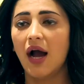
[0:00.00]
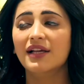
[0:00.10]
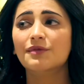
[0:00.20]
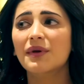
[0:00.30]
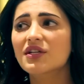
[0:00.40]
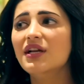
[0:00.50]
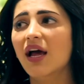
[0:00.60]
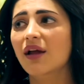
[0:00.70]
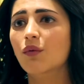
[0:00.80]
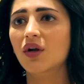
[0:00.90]
I so
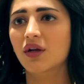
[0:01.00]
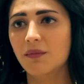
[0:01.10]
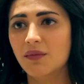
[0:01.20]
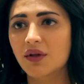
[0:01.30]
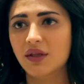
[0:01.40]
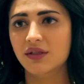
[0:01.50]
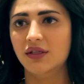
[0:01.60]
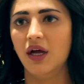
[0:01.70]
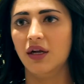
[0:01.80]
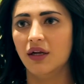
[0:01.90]
especially like what Nimrat
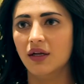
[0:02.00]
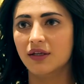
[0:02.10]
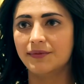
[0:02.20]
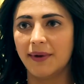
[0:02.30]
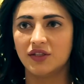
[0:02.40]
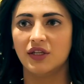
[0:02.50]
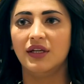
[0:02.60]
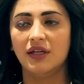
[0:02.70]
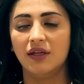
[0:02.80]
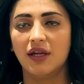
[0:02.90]
has done,
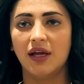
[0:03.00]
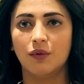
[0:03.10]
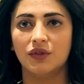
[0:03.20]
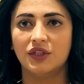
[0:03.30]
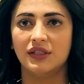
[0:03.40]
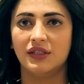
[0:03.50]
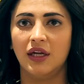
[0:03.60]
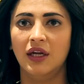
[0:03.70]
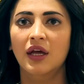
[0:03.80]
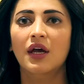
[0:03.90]
especially like what she's
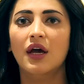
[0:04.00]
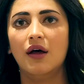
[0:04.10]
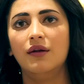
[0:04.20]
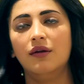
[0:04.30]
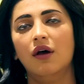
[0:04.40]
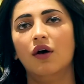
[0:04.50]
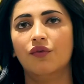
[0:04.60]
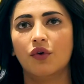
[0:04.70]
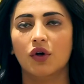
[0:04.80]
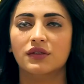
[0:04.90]
done. And
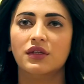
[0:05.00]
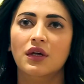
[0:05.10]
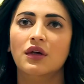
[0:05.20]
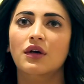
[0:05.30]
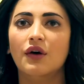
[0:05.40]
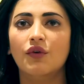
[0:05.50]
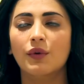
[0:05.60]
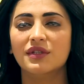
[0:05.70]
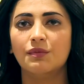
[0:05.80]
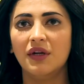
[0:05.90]
of course, I've
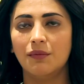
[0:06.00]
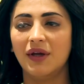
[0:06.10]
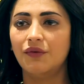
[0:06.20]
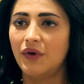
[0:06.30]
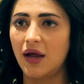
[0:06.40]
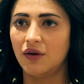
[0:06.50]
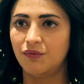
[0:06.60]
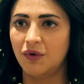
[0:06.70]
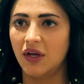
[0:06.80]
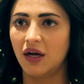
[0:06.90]
always been a big fan of
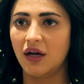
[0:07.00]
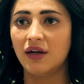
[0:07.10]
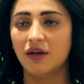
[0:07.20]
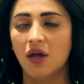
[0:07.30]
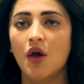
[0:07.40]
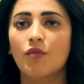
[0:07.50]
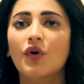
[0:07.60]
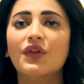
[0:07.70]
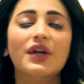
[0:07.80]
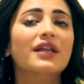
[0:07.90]
Priyanka. And
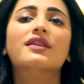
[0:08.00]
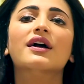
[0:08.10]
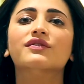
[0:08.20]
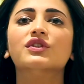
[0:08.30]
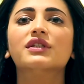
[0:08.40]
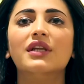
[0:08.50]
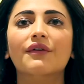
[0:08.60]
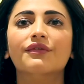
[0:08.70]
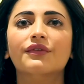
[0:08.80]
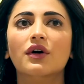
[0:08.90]
more than anything, I've just
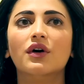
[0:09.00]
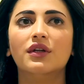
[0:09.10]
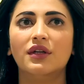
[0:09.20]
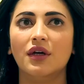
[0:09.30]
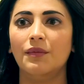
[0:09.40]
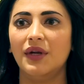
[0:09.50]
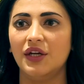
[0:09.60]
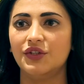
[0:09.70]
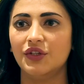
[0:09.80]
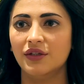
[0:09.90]
loved her
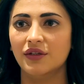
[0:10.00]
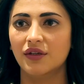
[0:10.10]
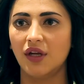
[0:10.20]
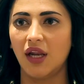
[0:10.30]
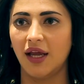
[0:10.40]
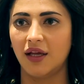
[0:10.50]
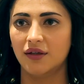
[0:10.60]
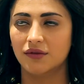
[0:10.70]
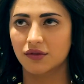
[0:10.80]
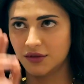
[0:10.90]
determination to
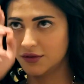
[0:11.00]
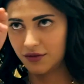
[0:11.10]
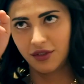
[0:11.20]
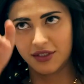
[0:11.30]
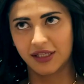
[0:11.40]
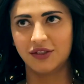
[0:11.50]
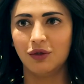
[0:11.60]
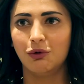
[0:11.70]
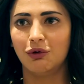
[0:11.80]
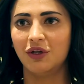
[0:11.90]
like, she sets
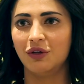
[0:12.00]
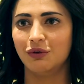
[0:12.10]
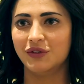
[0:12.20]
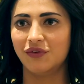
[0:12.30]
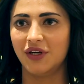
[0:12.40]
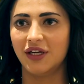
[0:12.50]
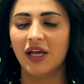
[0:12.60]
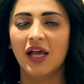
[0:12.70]
a goal and goes for it.